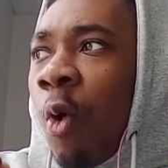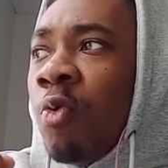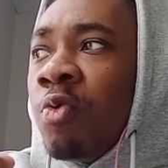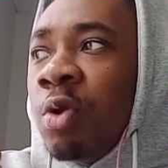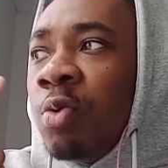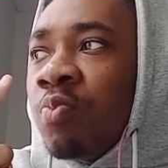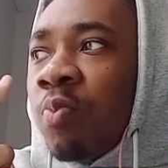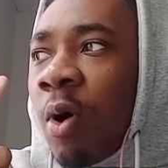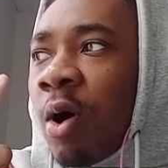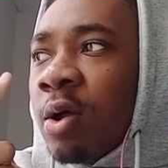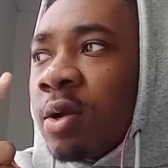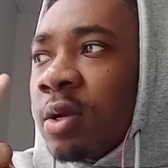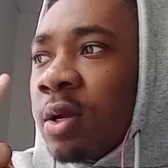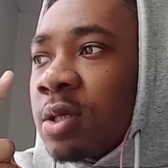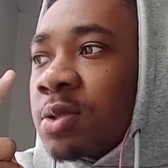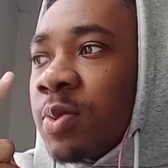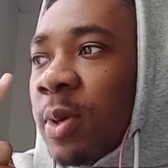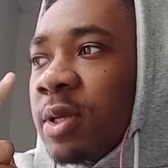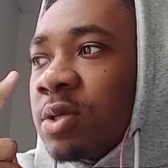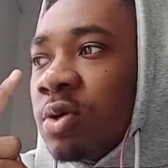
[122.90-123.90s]
only one, I
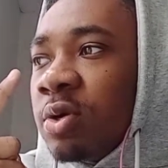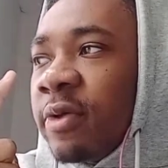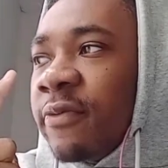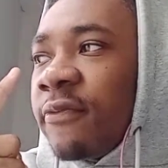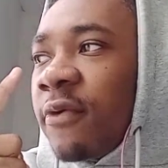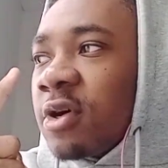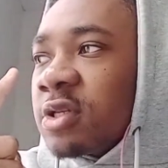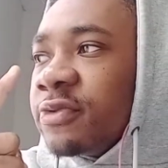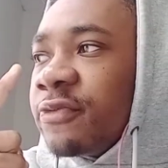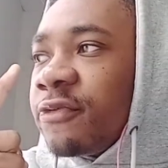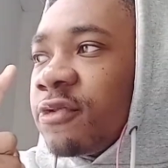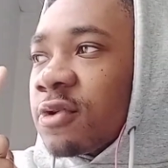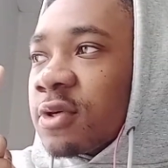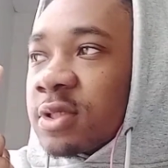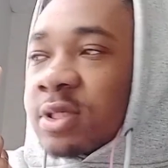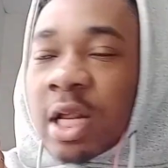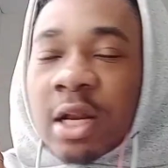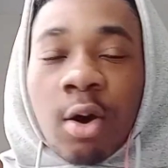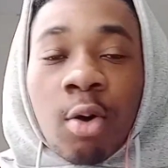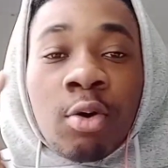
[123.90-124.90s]
swear it's only Fast and Furious,
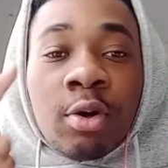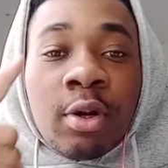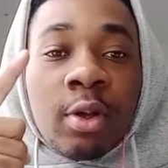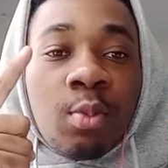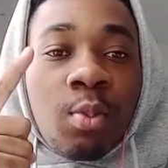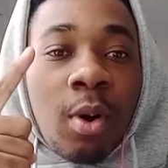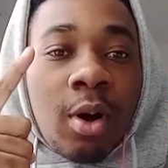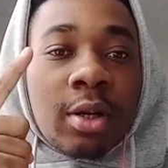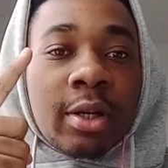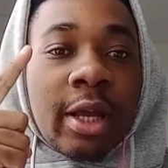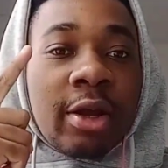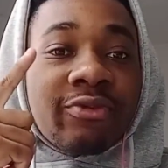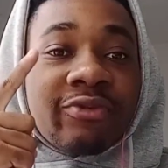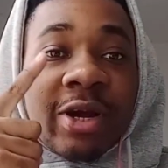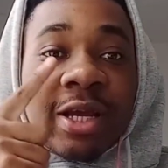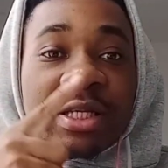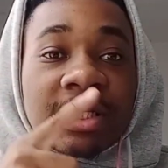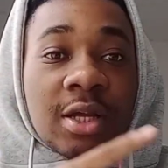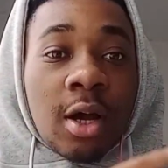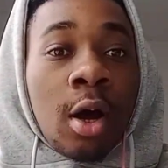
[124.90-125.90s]
that the only one they
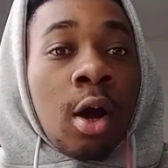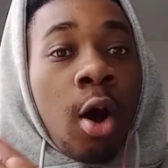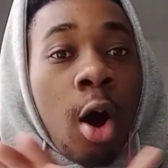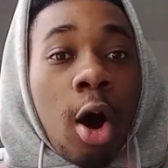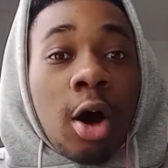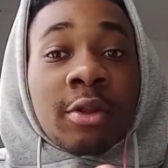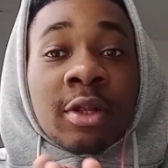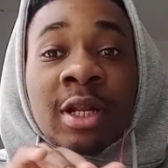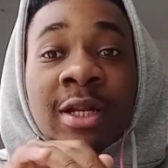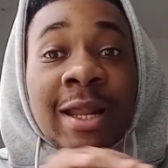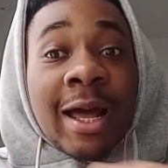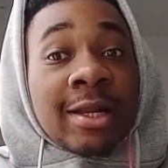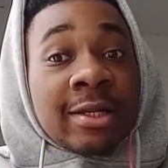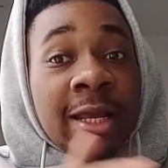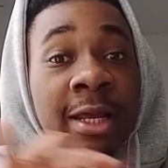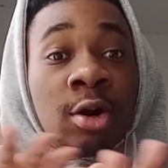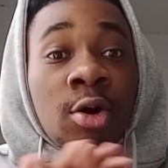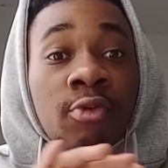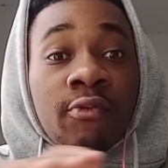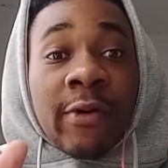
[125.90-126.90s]
race. Other than that,
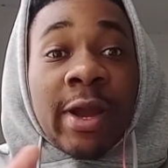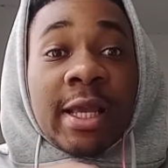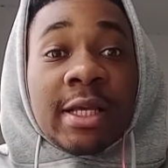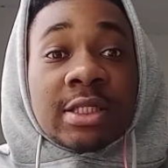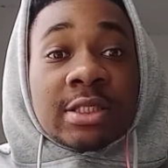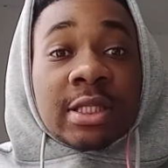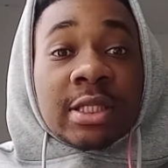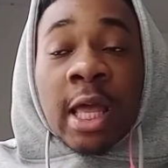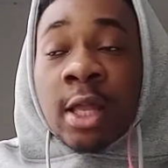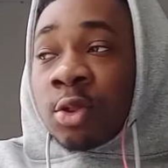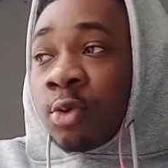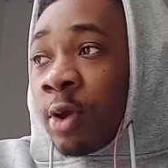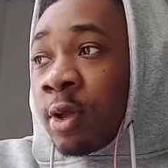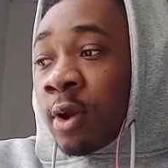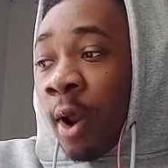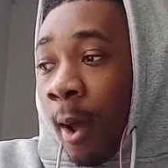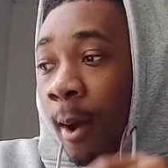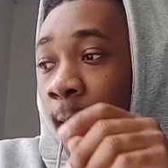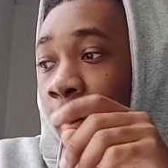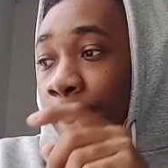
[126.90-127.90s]
they don't race. They're doing
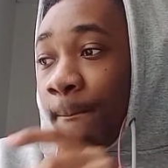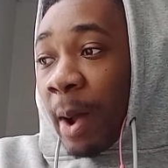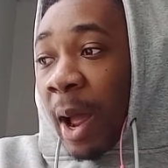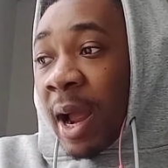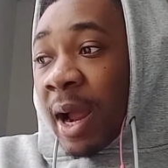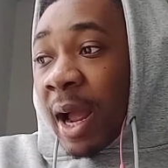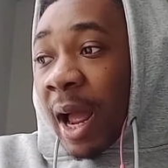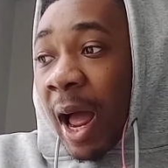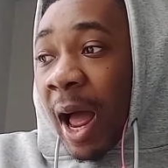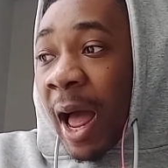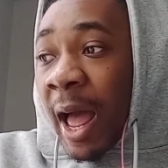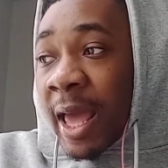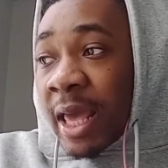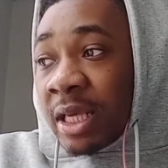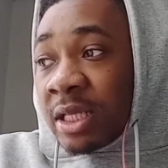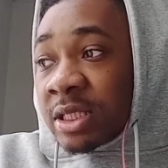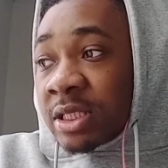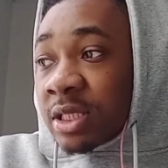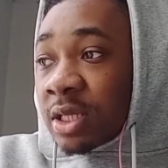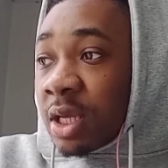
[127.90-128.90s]
bank
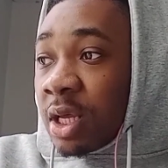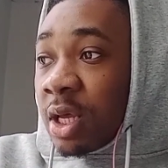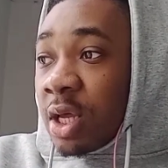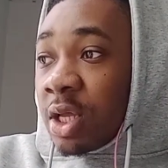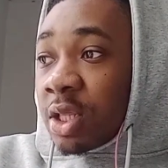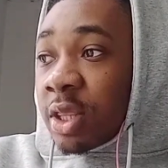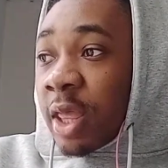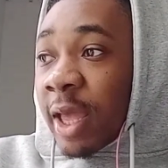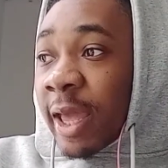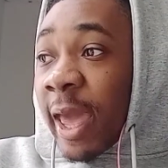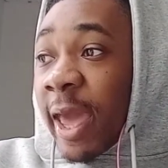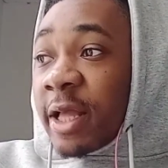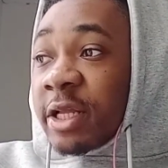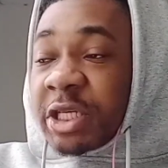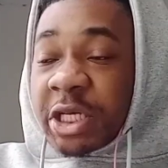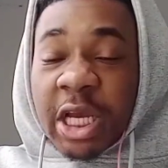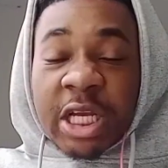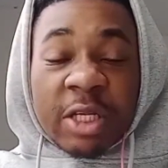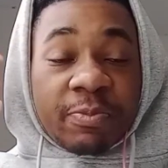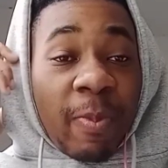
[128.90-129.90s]
heist. They're getting
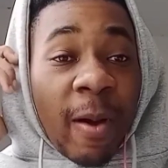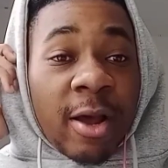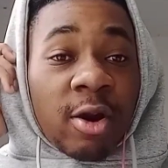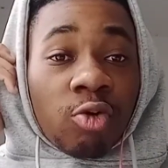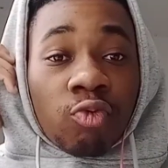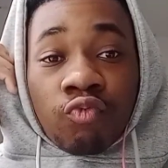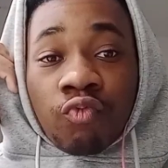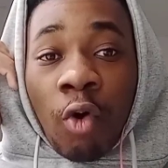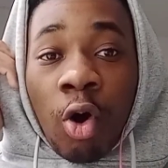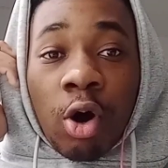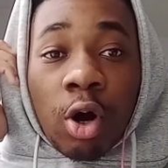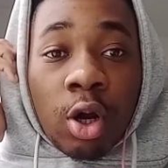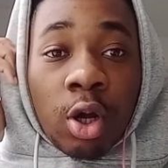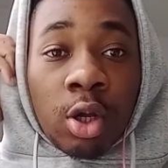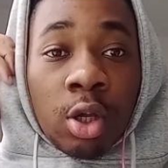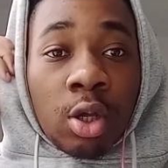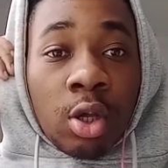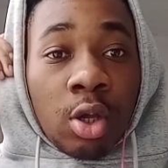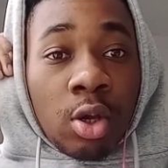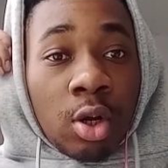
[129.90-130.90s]
chased by The Rock
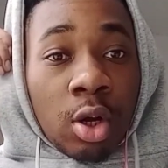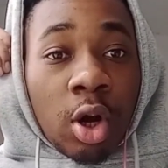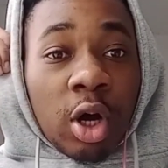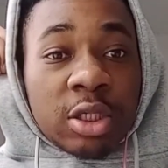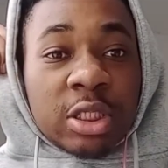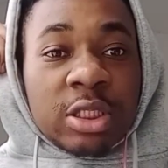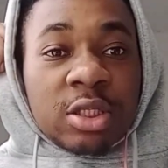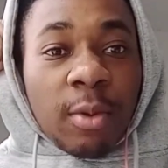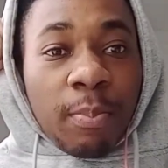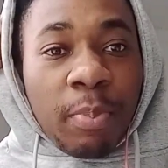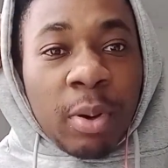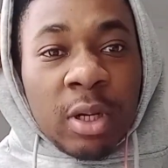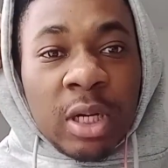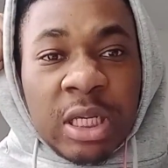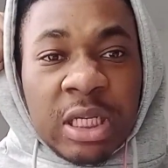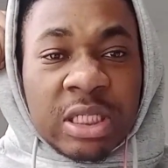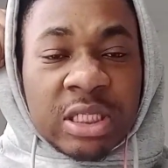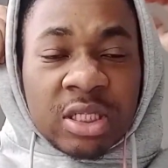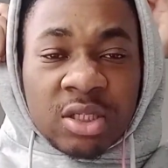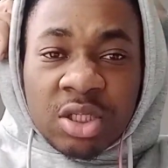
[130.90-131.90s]
because he's a
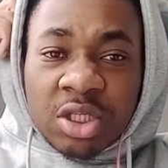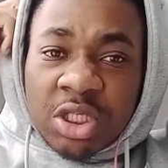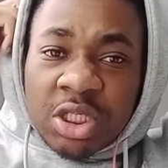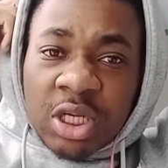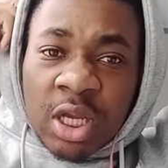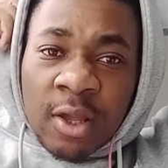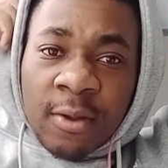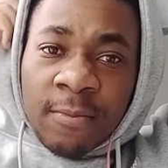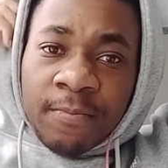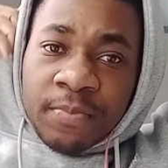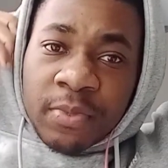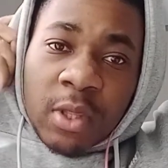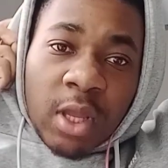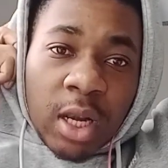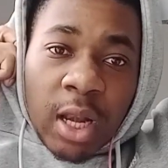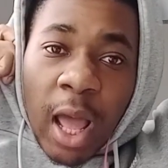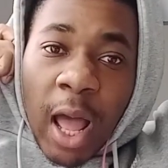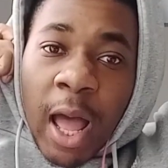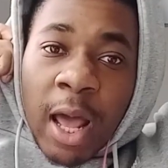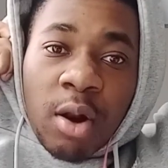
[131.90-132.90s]
police and shit.
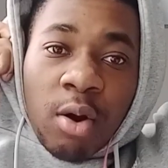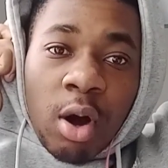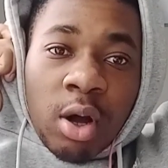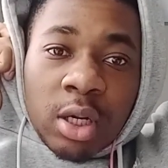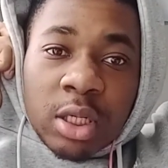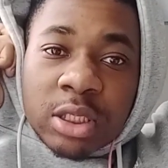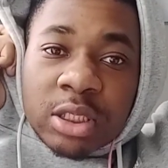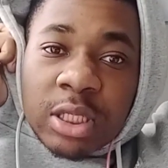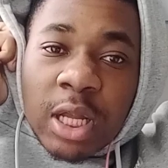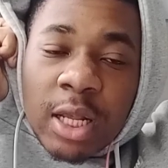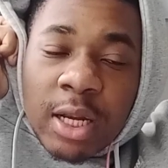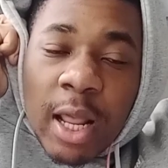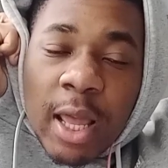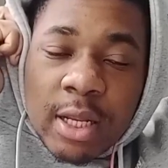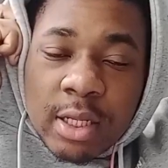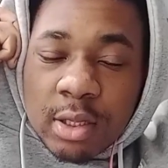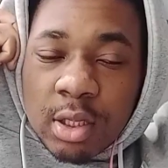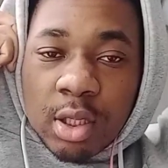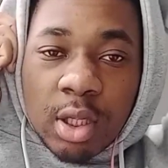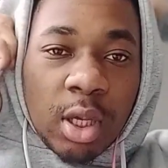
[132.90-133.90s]
Like, I don't understand.
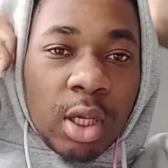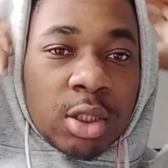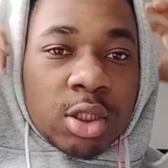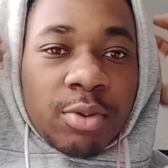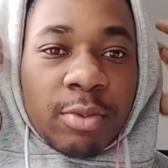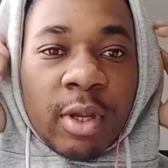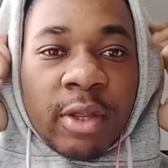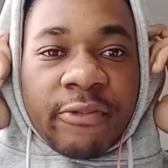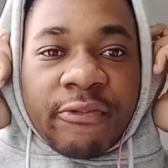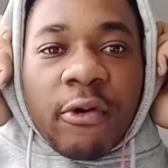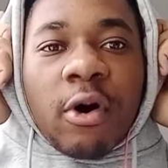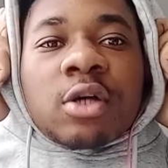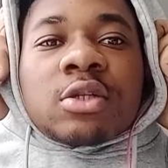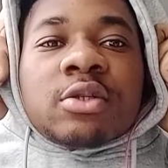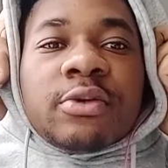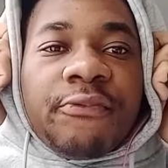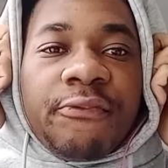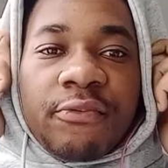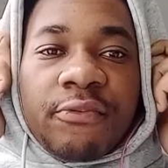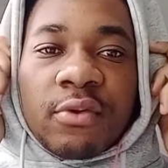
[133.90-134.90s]
Like, it's Fast
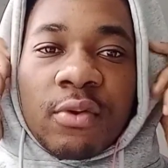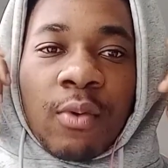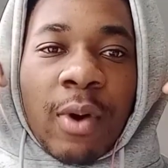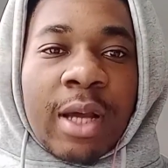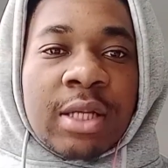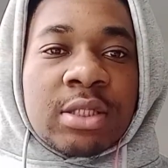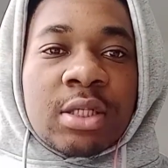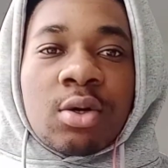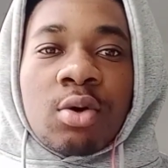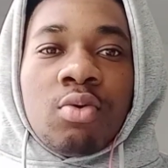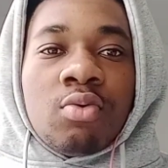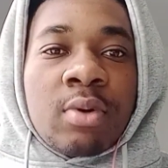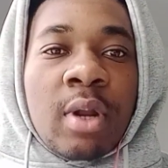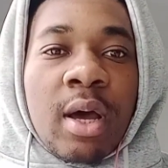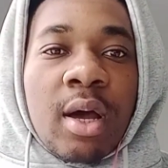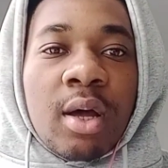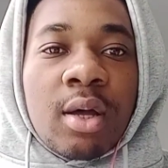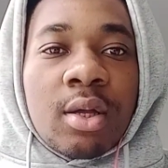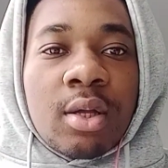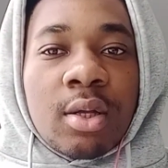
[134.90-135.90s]
and Furious. Why is it called
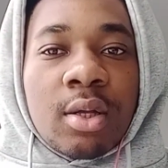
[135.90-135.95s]
that?